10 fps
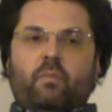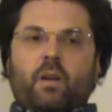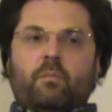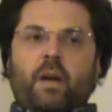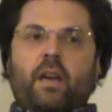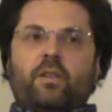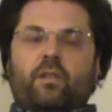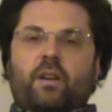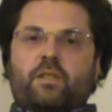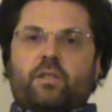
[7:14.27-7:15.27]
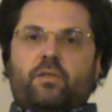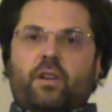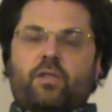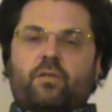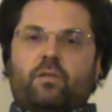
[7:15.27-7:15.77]
make your
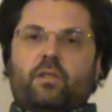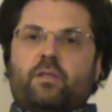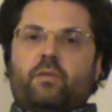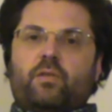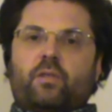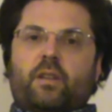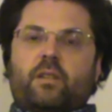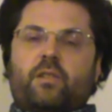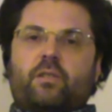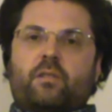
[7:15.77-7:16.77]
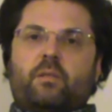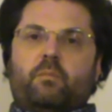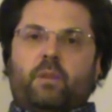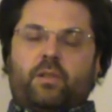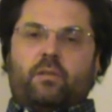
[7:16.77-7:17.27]
concentration on these
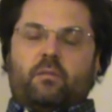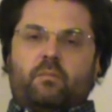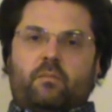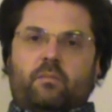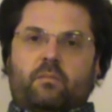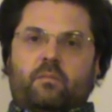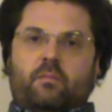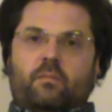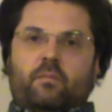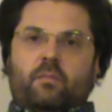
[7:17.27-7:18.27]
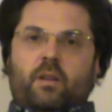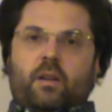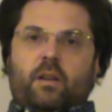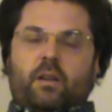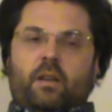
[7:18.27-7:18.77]
visualizations better.
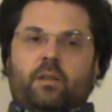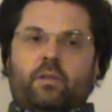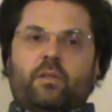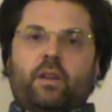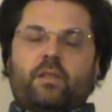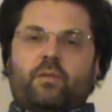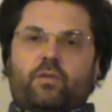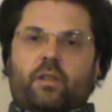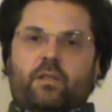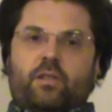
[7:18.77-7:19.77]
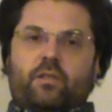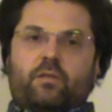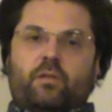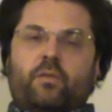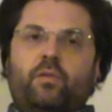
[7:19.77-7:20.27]
Increase visualization.
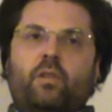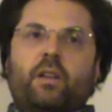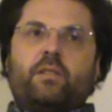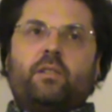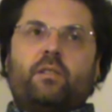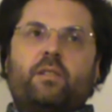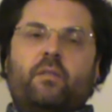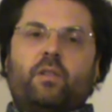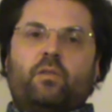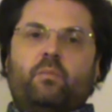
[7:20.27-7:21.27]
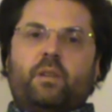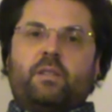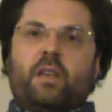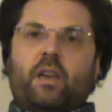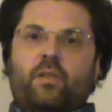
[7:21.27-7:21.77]
So if you consider something to be
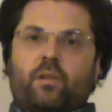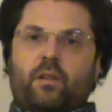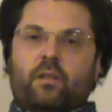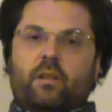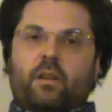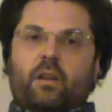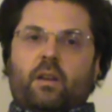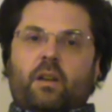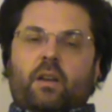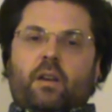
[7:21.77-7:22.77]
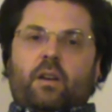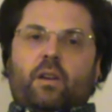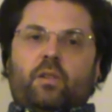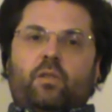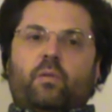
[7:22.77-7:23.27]
sacred,
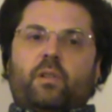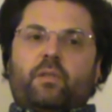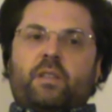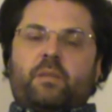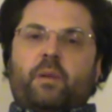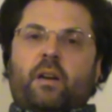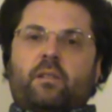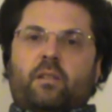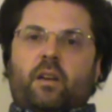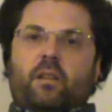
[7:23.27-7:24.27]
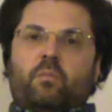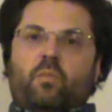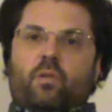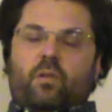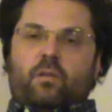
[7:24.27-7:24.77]
you will respect that
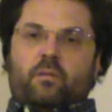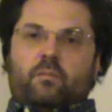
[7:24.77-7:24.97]
more.